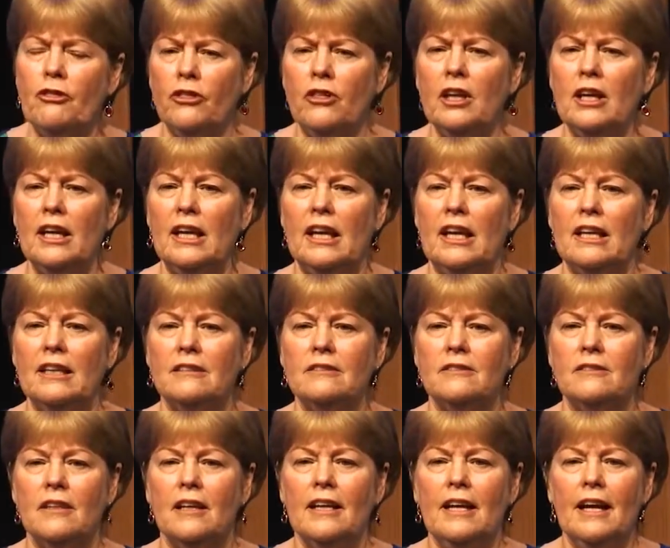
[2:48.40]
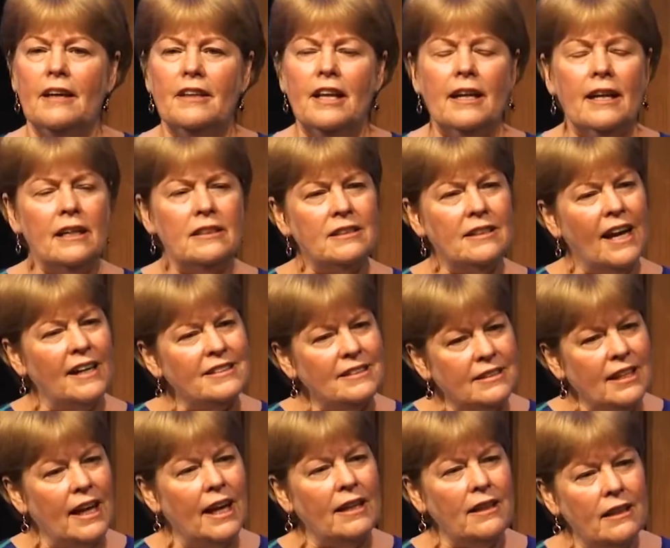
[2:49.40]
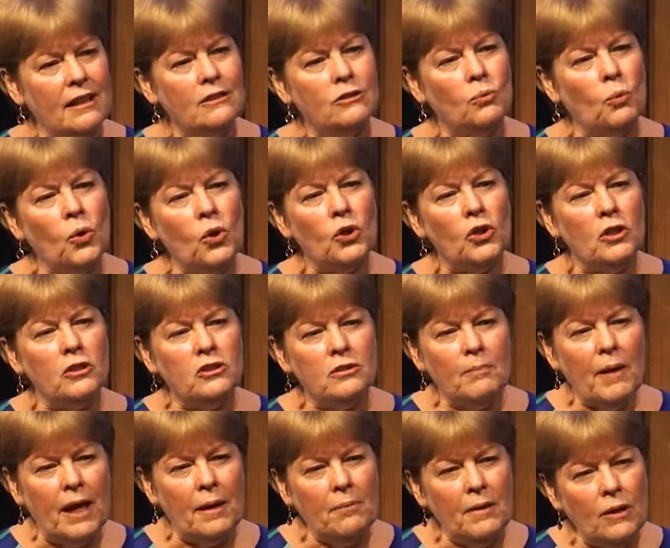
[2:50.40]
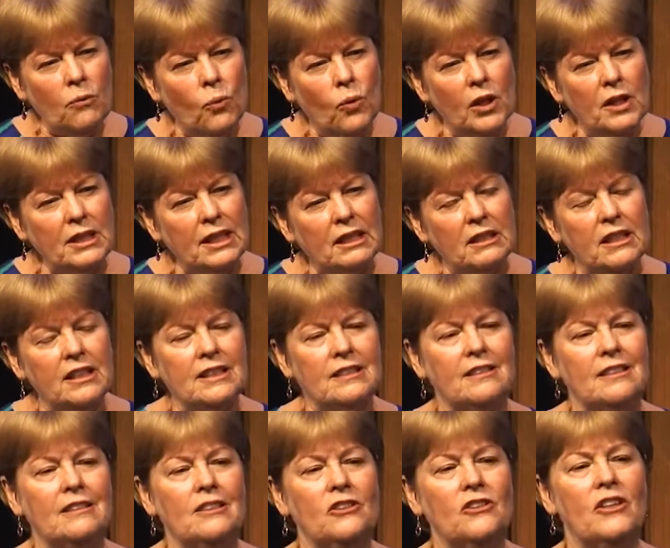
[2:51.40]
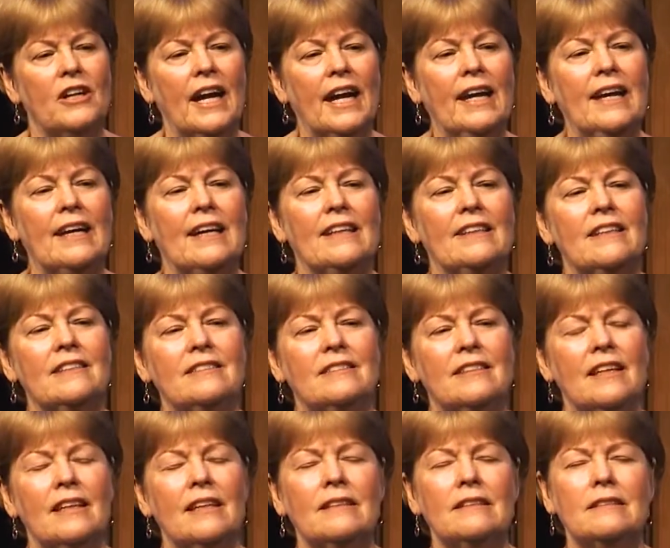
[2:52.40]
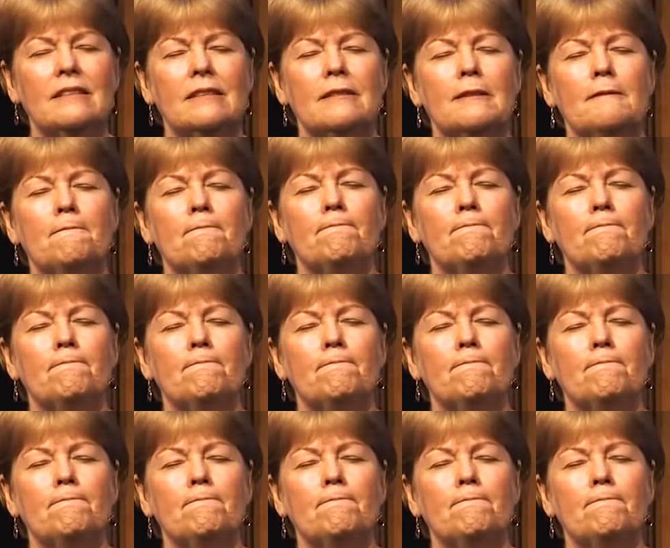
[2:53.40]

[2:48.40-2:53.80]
things that as I say these words, maybe one clicks in your head that says,